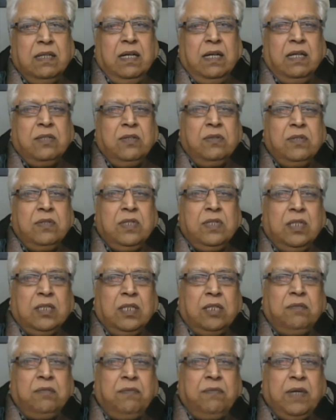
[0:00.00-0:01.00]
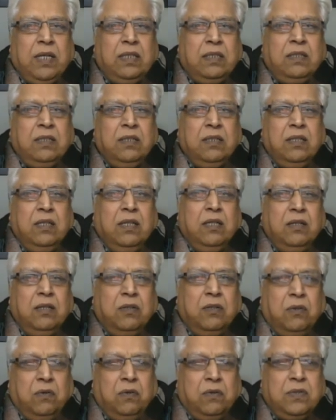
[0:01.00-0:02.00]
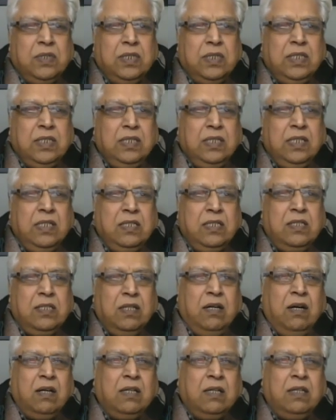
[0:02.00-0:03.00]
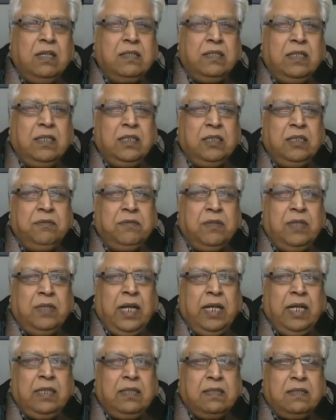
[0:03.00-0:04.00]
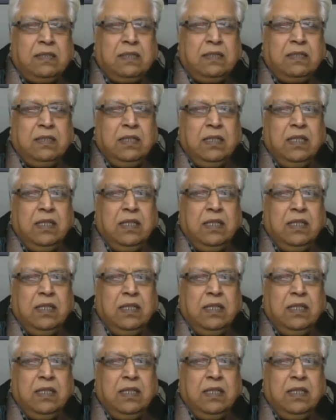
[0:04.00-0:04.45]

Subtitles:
associated with Crohn's disease or ulcerative colitis.